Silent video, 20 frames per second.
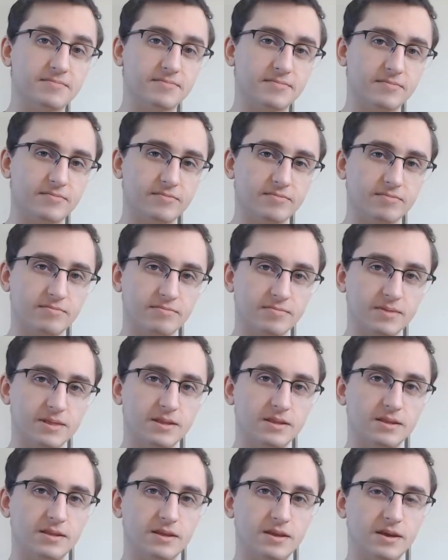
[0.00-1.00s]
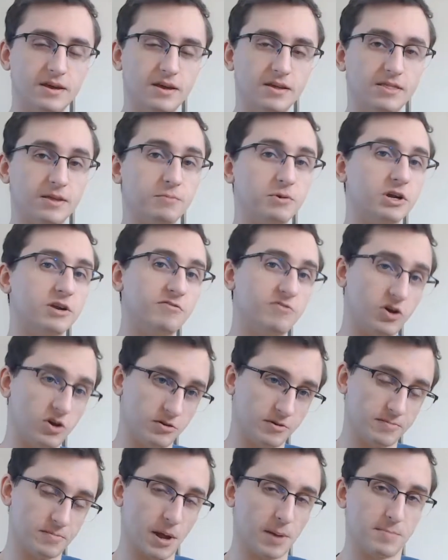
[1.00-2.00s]
Then we're going to
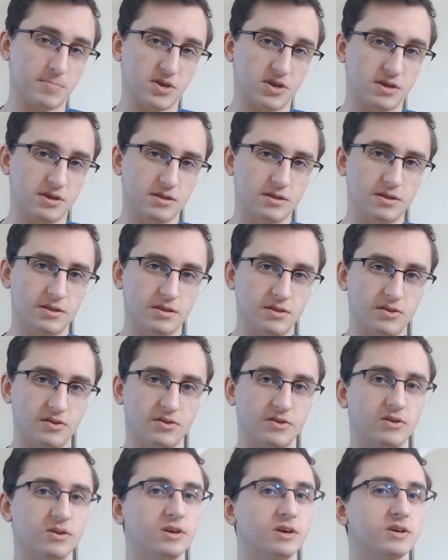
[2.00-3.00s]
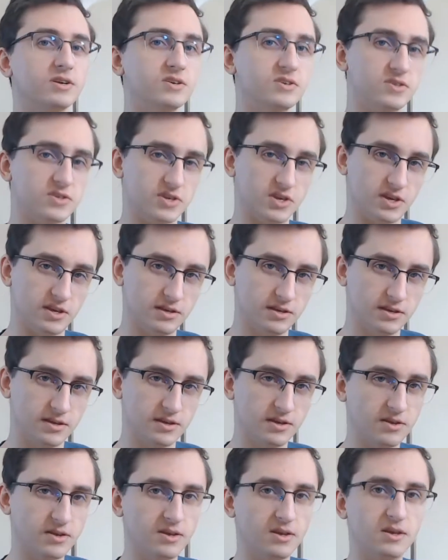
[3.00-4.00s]
follow it by B, C,
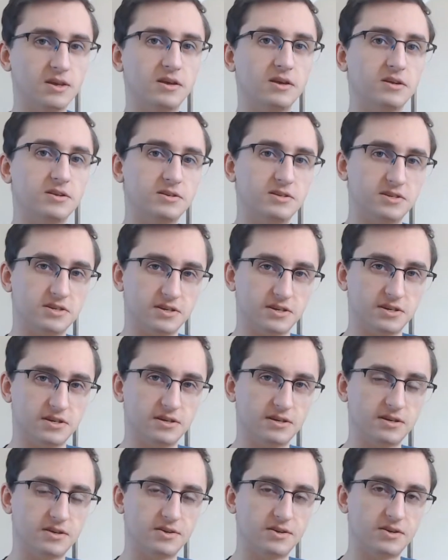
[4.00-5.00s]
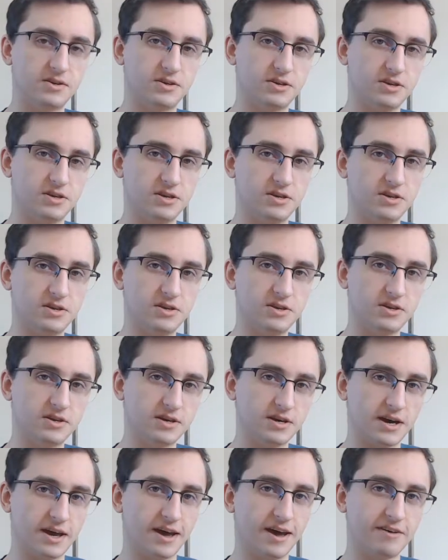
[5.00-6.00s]
D, E,
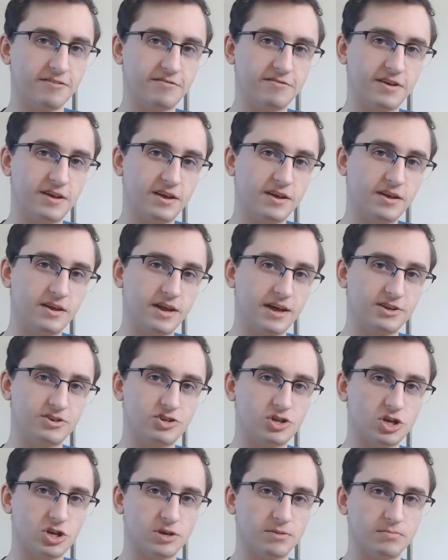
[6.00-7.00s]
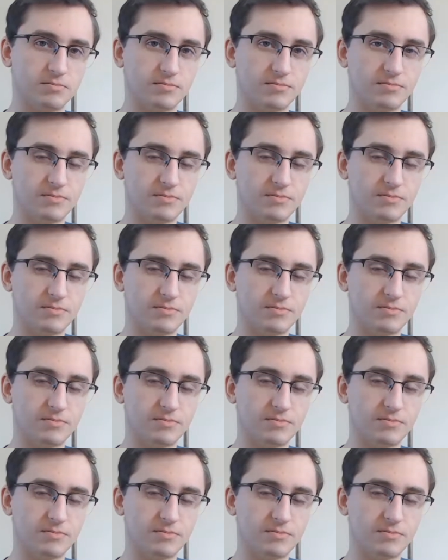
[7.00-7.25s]
F, and G.